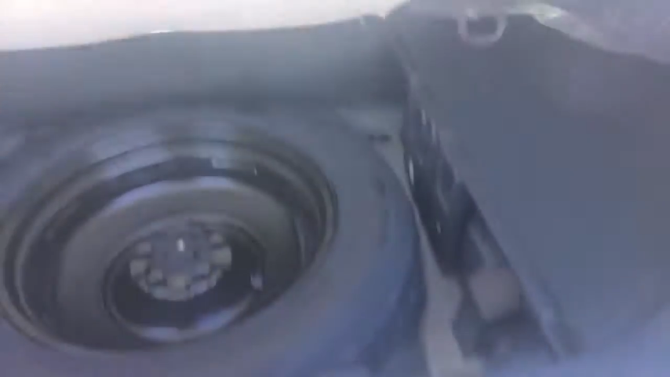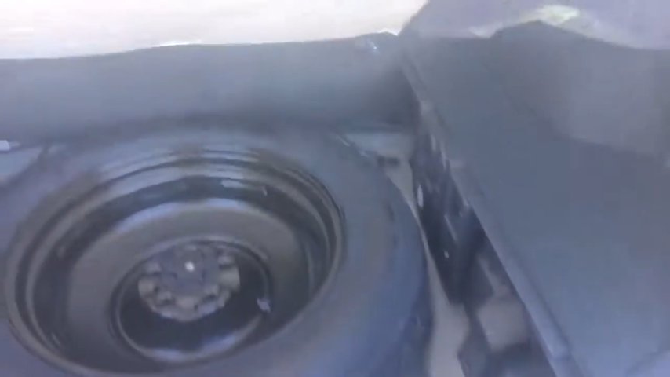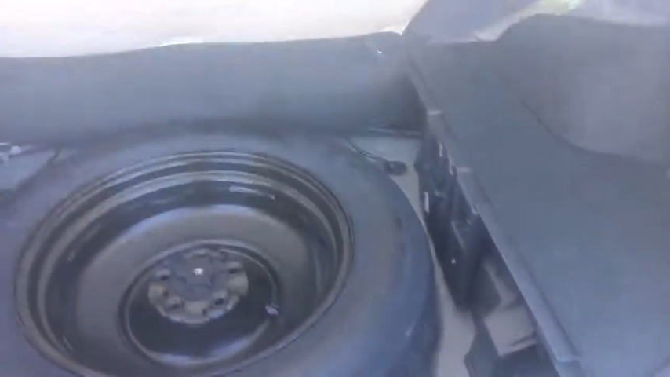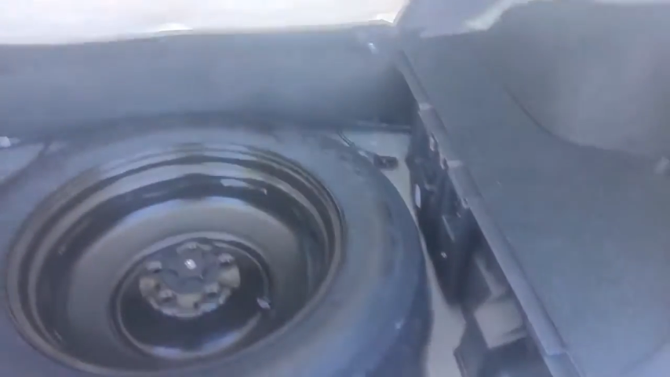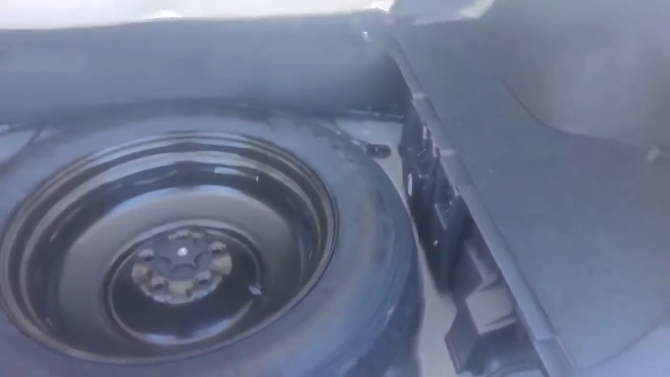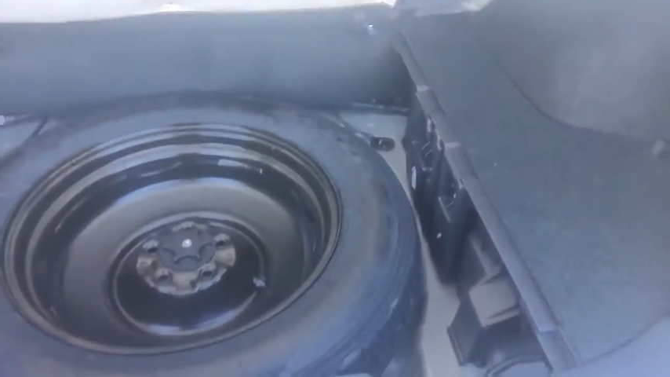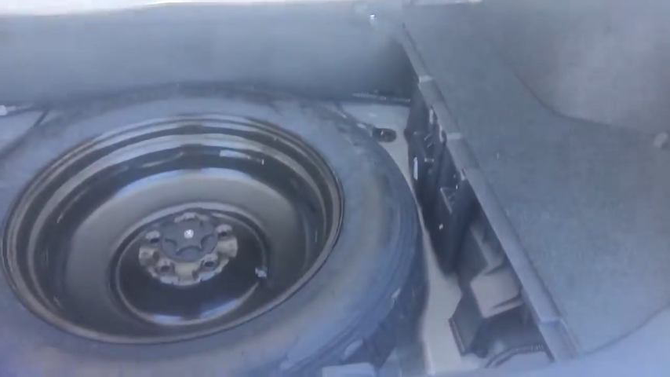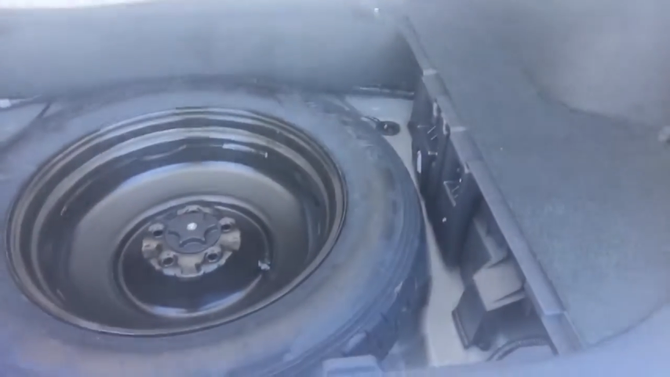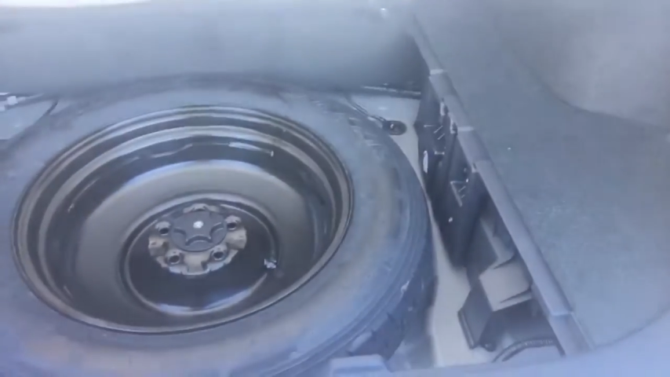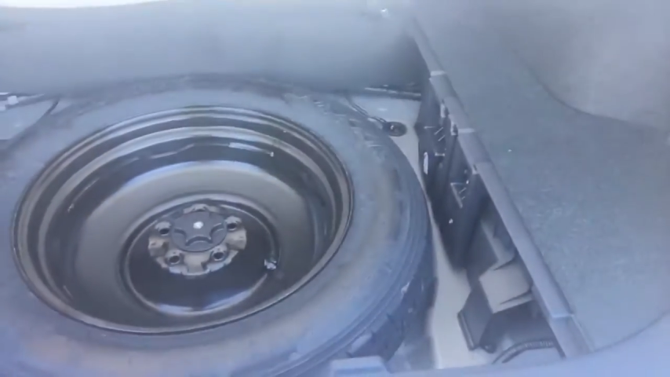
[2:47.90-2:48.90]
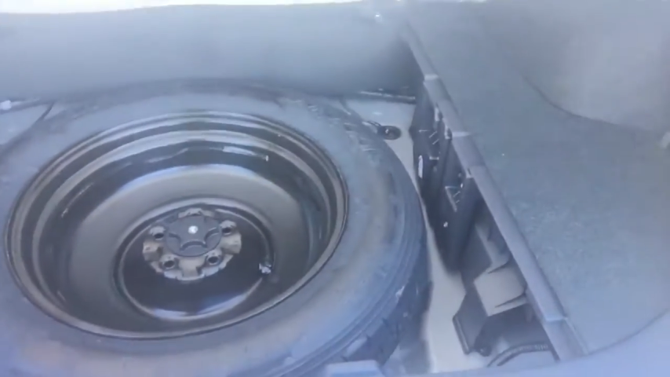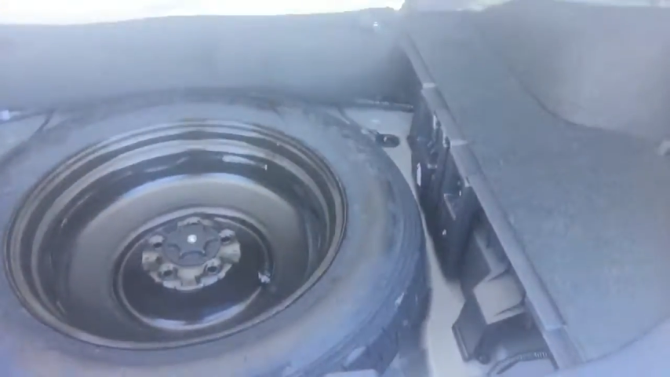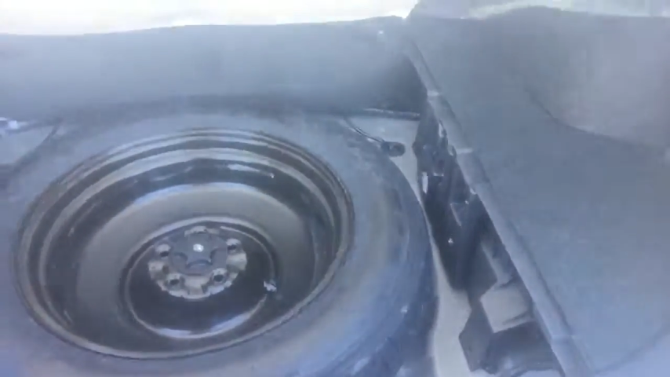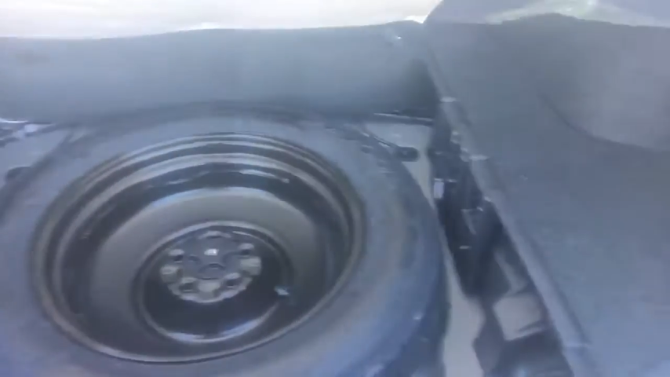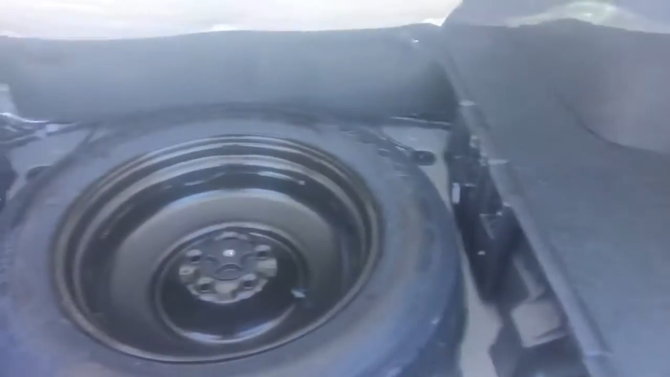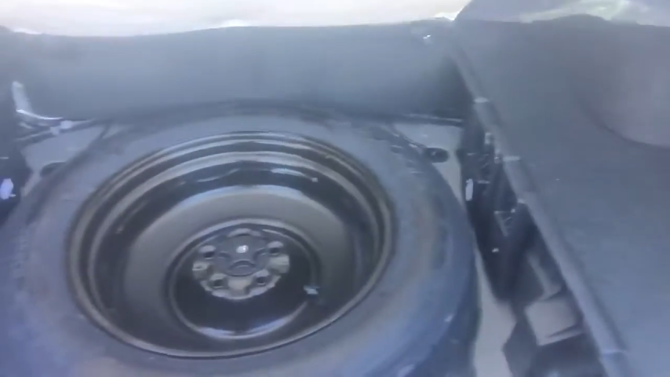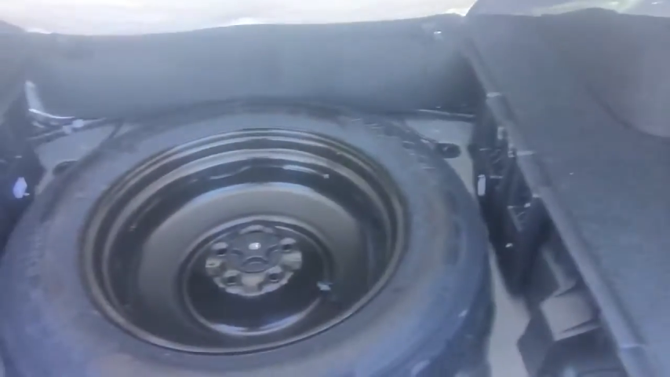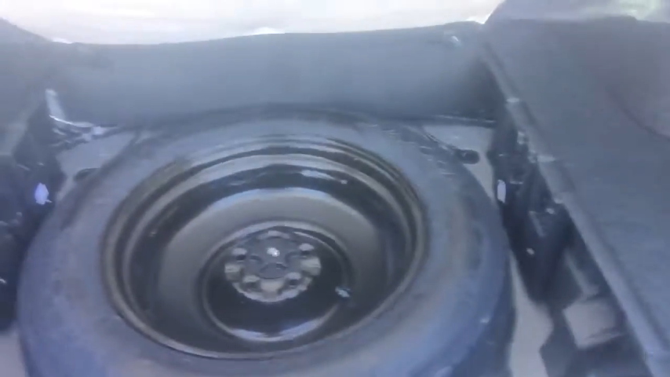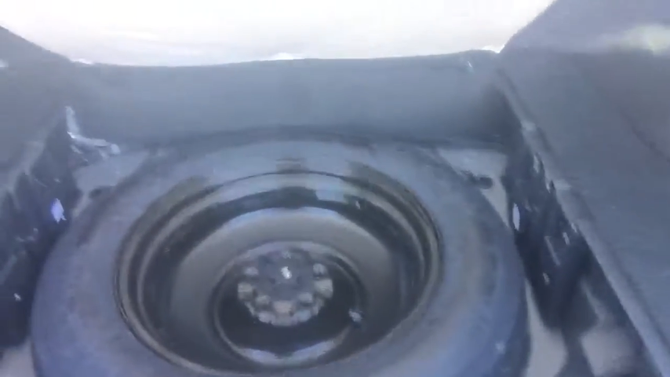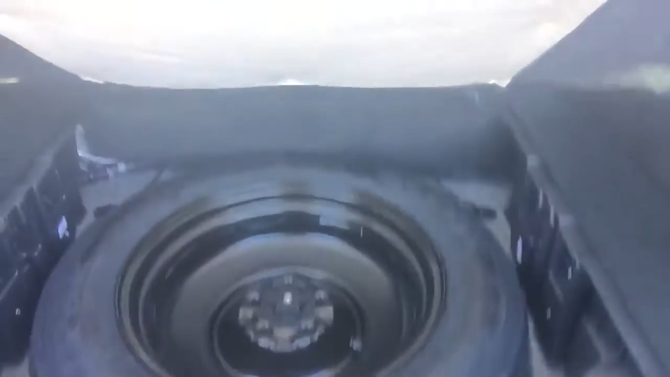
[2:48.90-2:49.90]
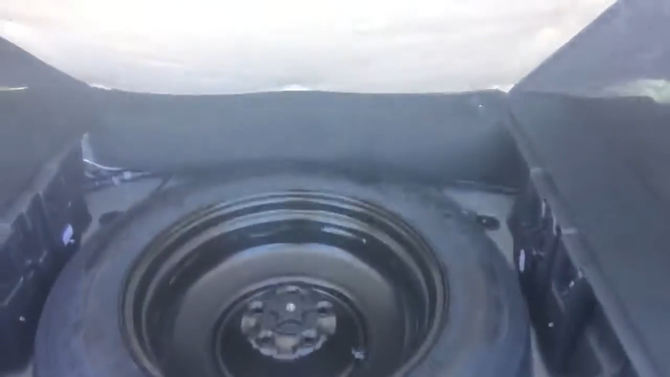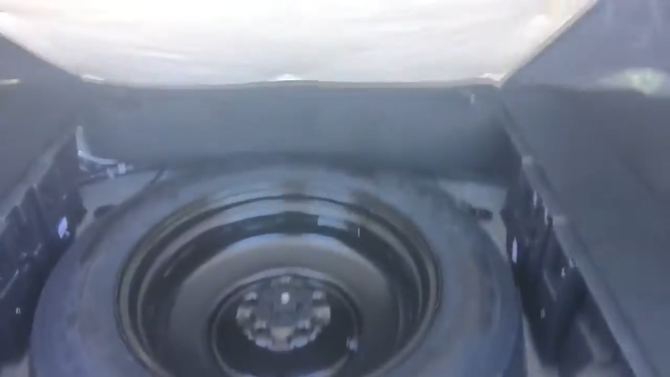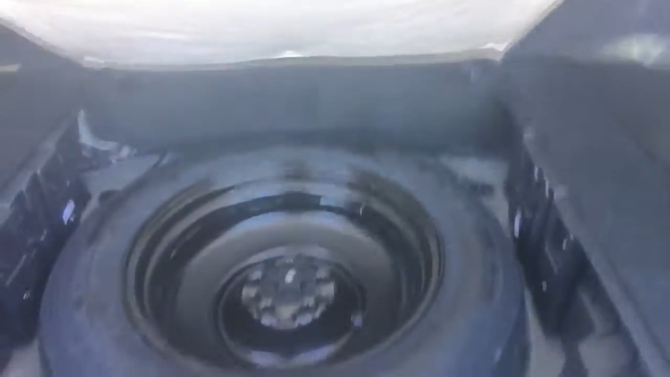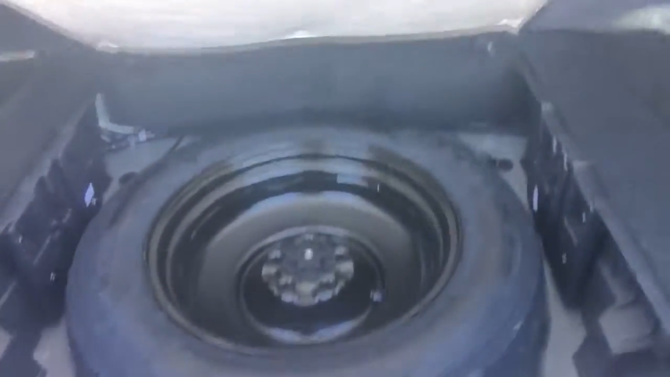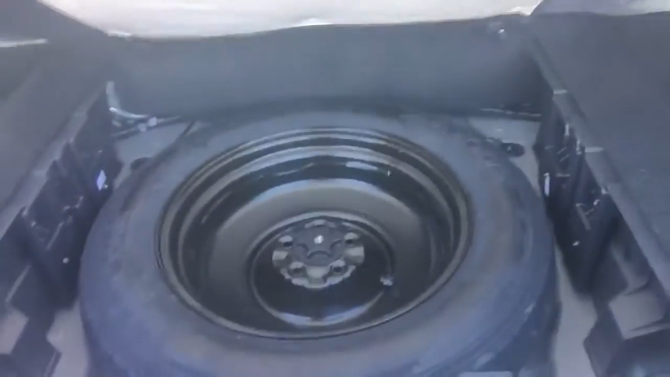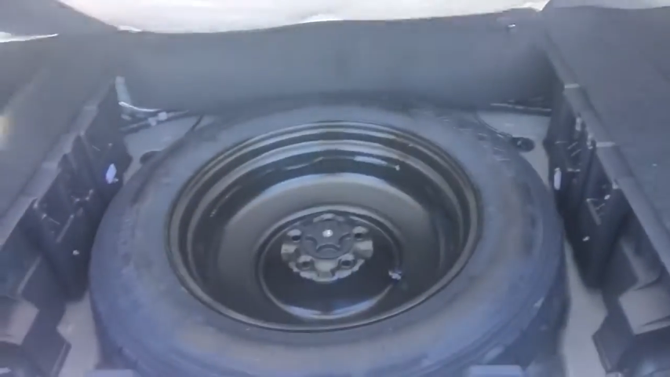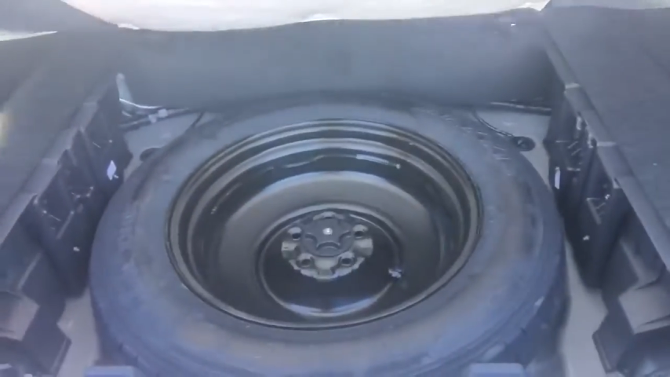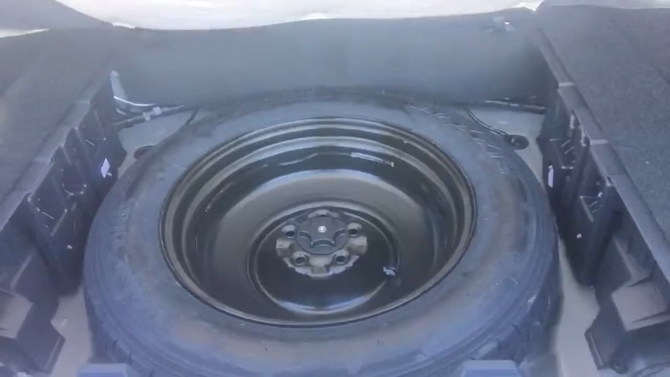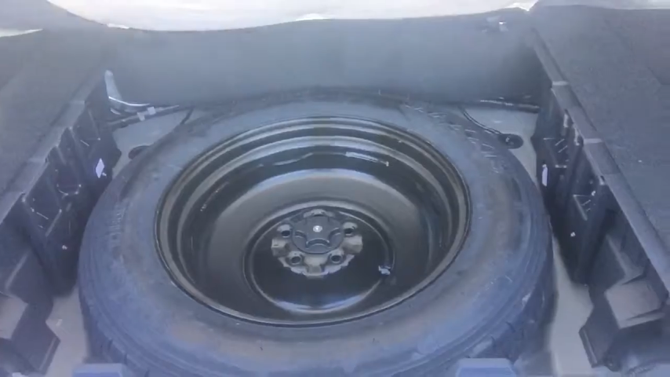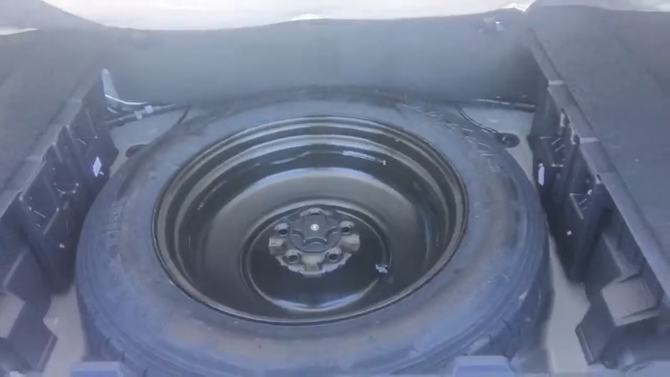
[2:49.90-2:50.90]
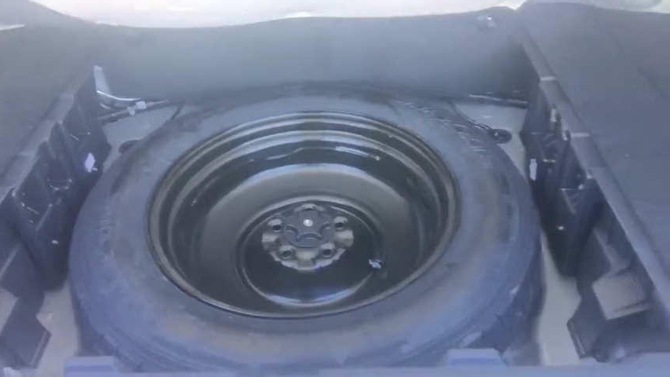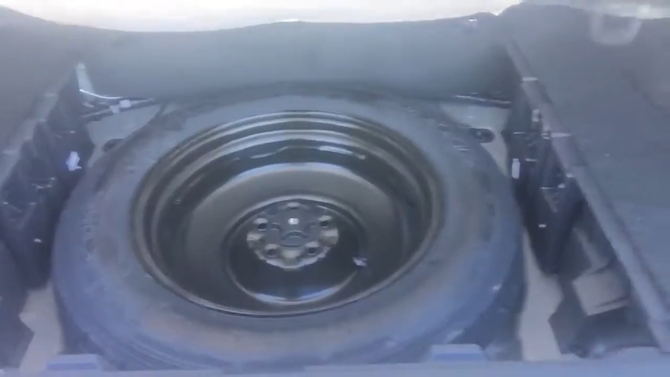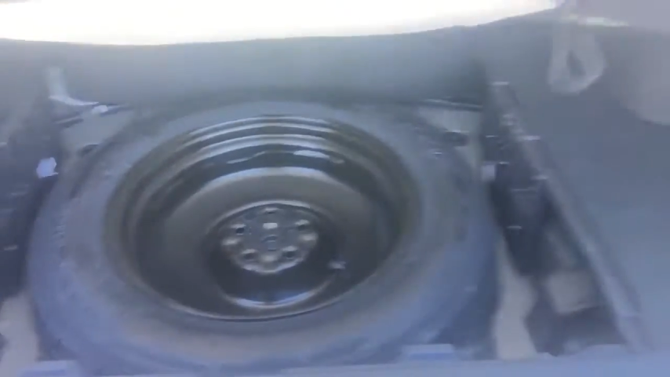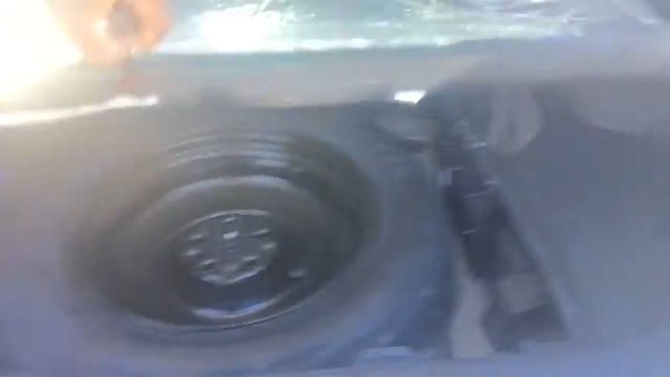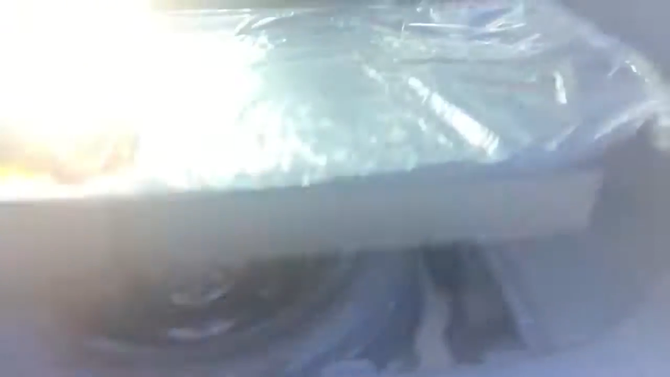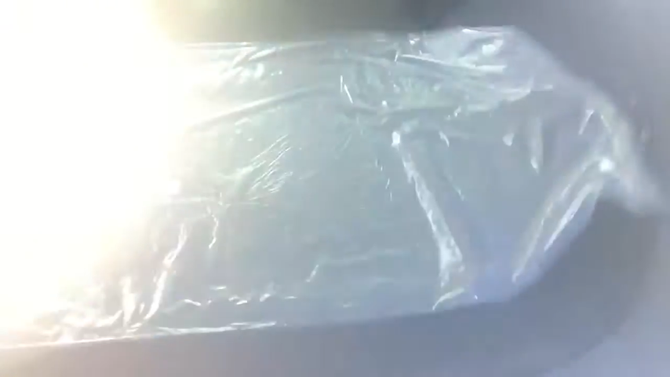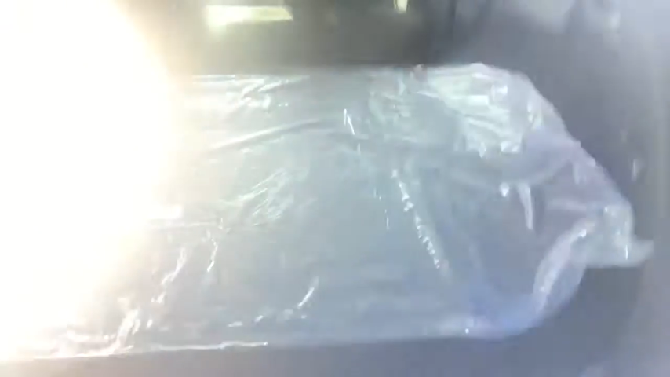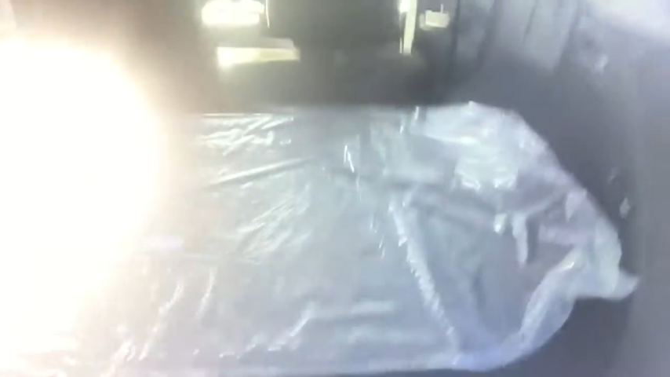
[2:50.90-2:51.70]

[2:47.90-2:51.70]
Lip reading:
No face is visible, so there are no lips to read.